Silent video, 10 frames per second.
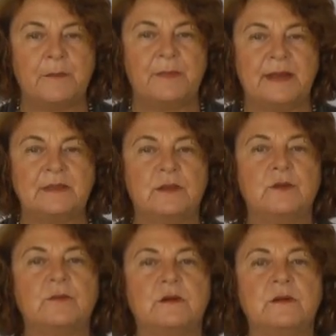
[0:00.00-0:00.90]
but
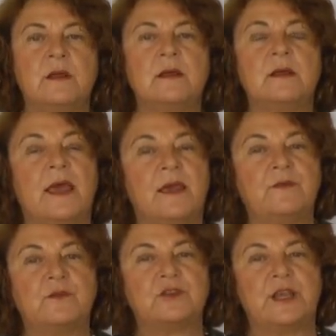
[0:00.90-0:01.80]
you will
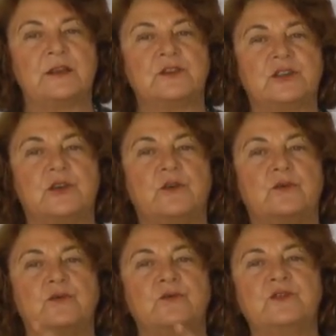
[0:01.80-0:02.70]
have to change
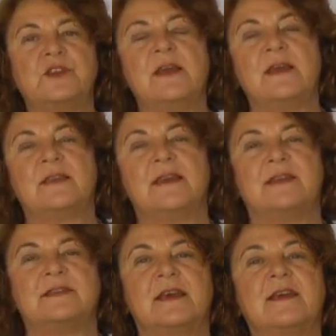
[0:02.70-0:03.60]
those
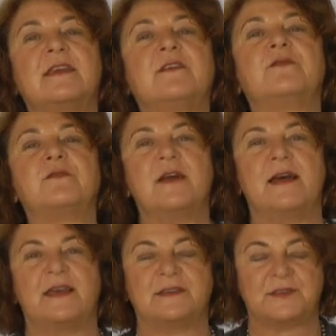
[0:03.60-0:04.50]
that give
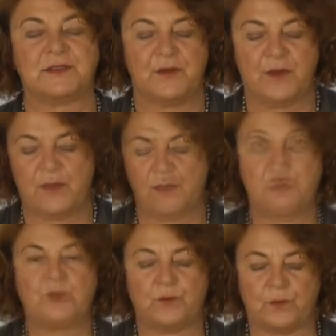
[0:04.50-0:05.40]
rise
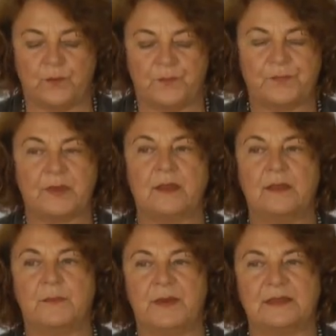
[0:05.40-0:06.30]
to
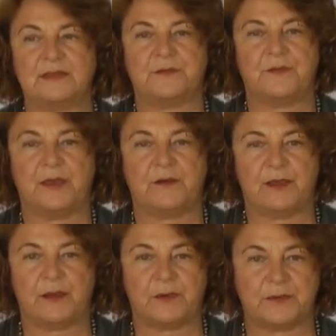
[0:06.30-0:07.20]
the passive
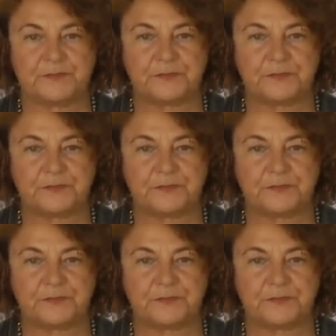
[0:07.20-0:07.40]
variable.